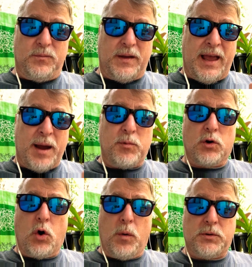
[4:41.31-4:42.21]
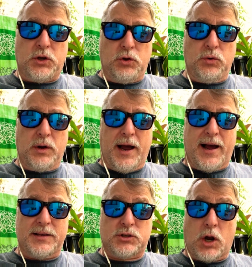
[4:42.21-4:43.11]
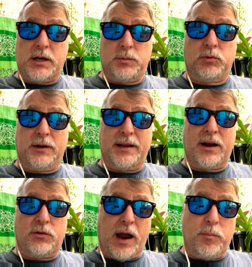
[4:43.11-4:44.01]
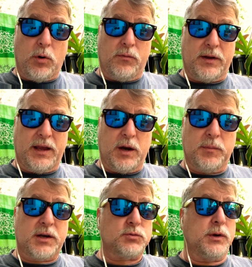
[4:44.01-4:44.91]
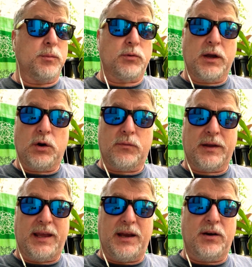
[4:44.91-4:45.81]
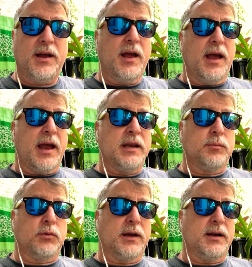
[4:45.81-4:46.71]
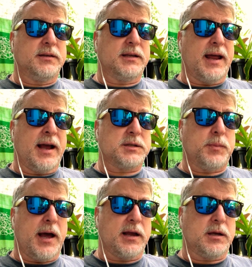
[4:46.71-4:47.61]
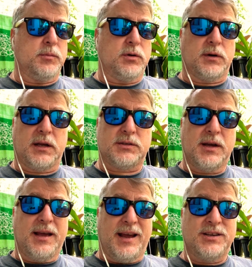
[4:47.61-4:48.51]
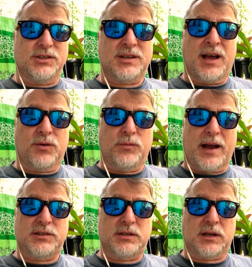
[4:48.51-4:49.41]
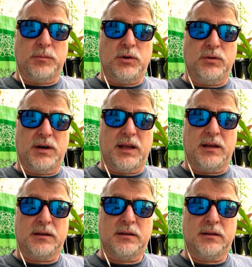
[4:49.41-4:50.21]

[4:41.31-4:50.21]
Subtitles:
hammer it home to you guys not to bring that crap over here, because when you bring it over here and you bring it into the expat communities, it just kind of wrecks the community.